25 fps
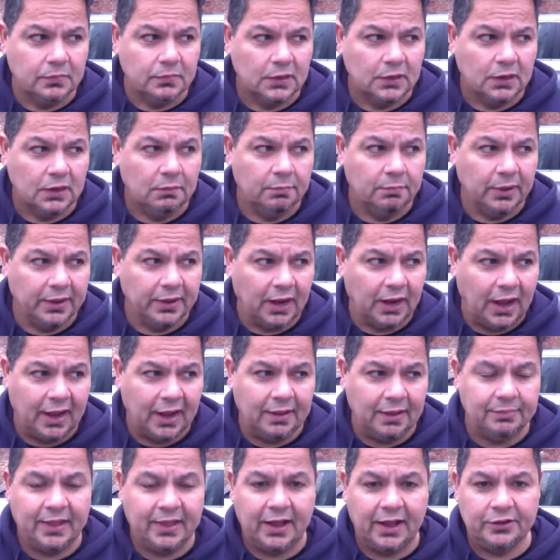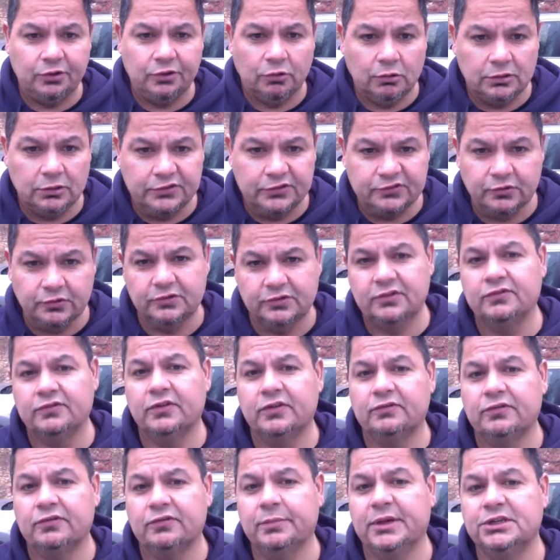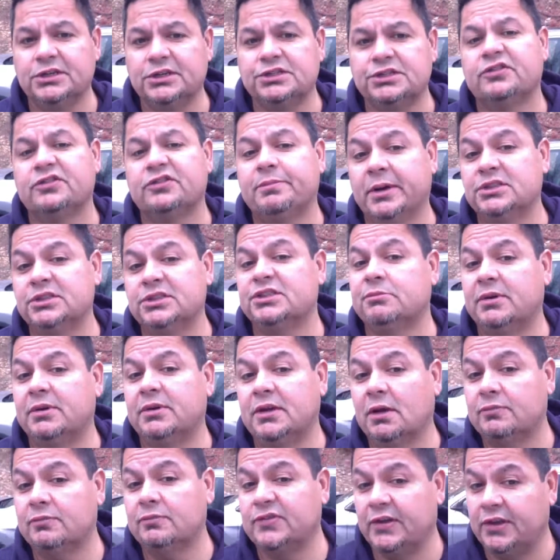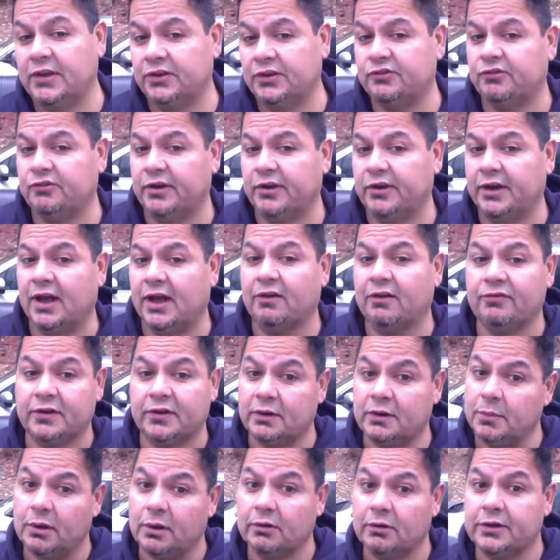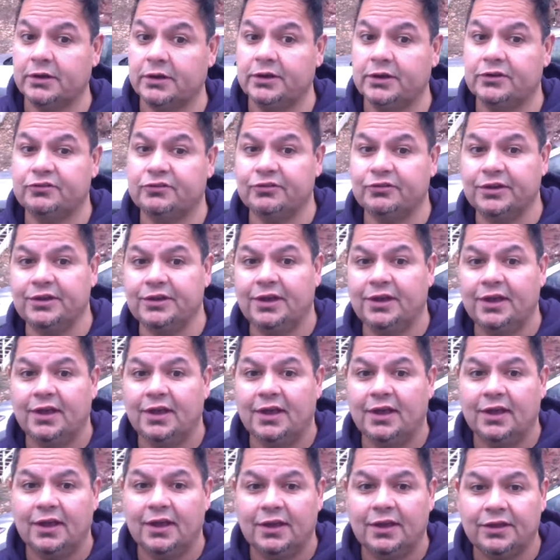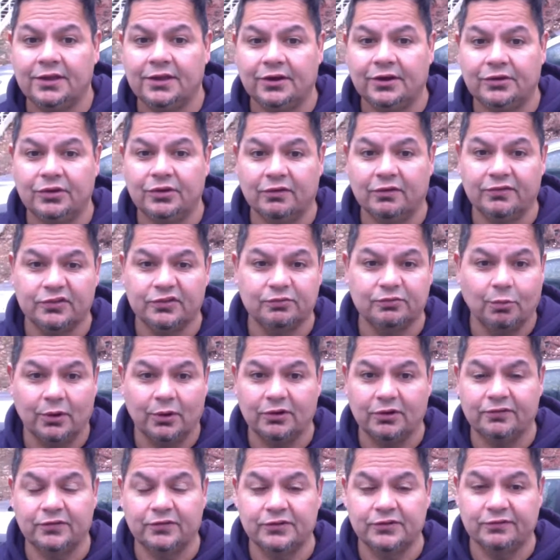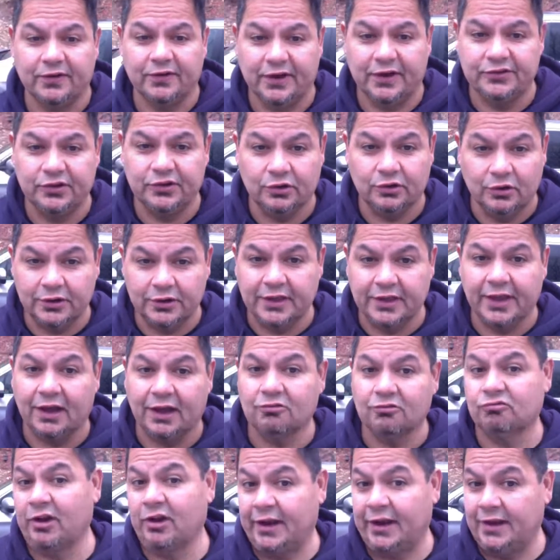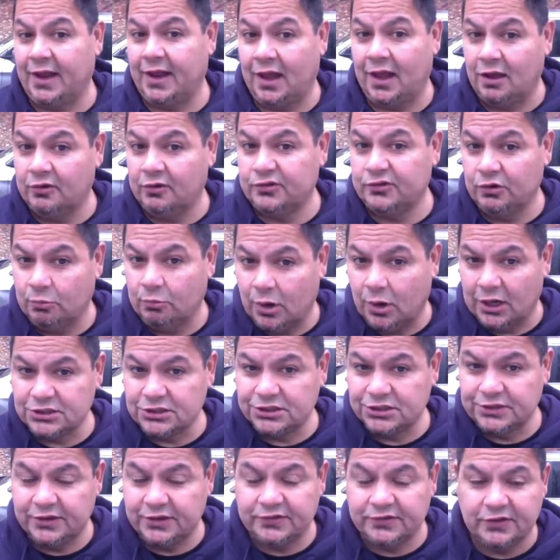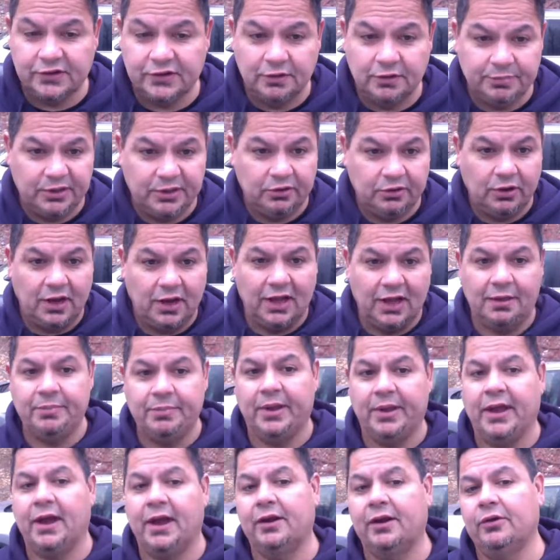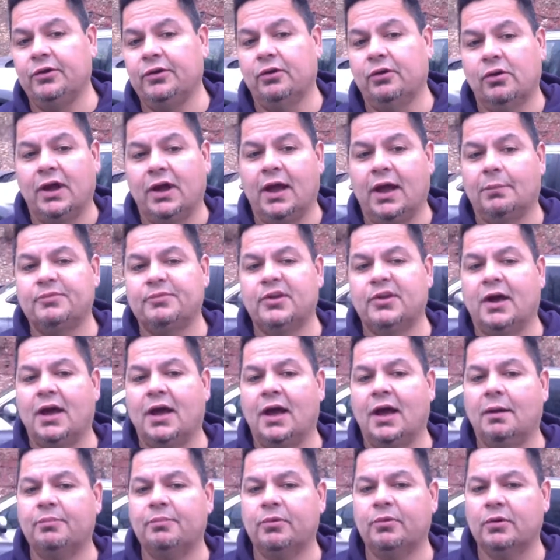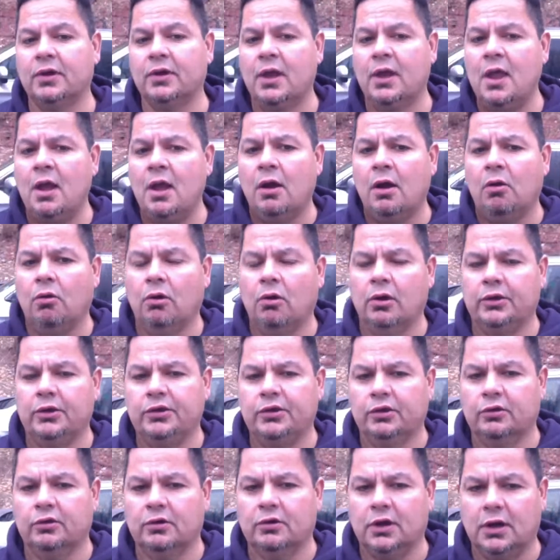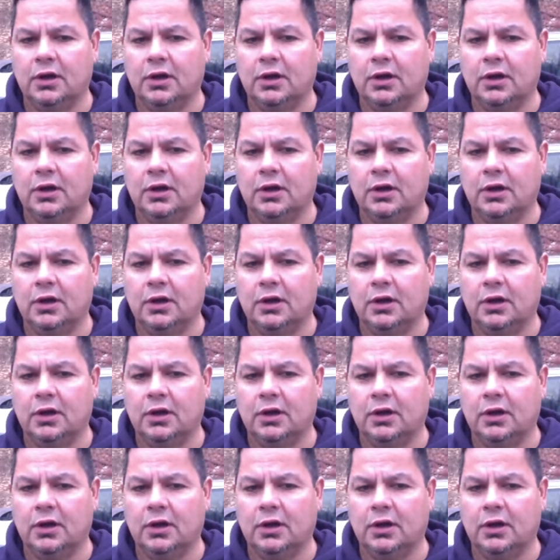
but I am not your only source of information, especially when it comes to history and African-American history. You know, you have this wonderful device you're looking at right now as you're watching this. It could be your iPad or your laptop or your